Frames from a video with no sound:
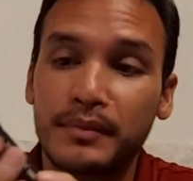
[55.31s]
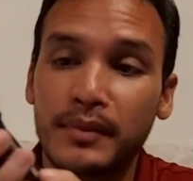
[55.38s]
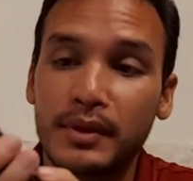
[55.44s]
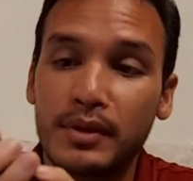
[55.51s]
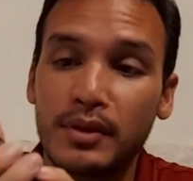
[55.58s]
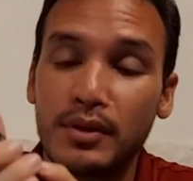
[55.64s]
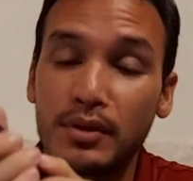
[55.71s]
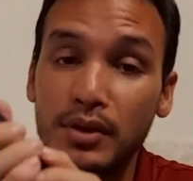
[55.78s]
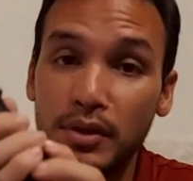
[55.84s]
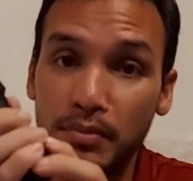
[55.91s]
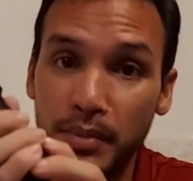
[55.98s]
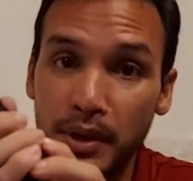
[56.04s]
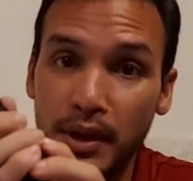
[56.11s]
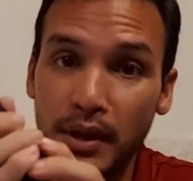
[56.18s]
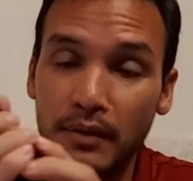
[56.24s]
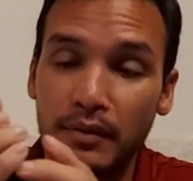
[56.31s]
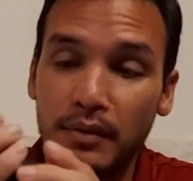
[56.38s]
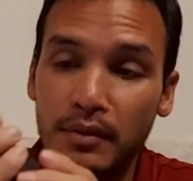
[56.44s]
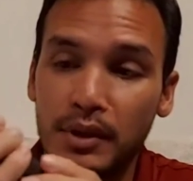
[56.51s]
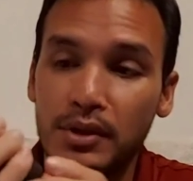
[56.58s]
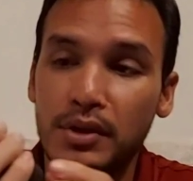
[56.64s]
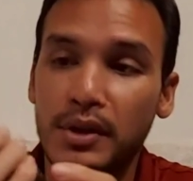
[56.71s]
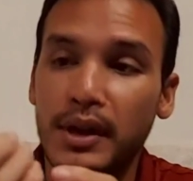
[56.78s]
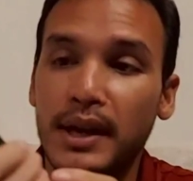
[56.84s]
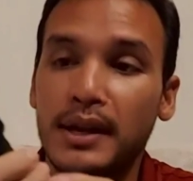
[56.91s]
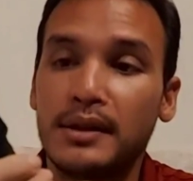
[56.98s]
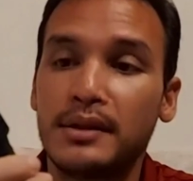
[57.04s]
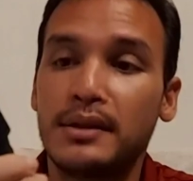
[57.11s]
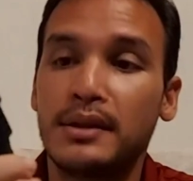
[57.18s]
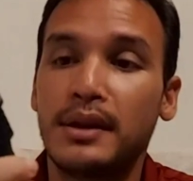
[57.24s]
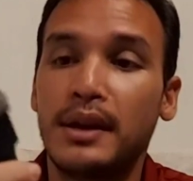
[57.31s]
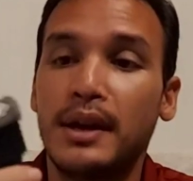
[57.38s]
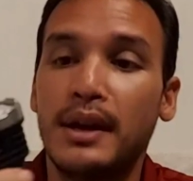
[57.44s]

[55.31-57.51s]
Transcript: So just be careful, watch your hands.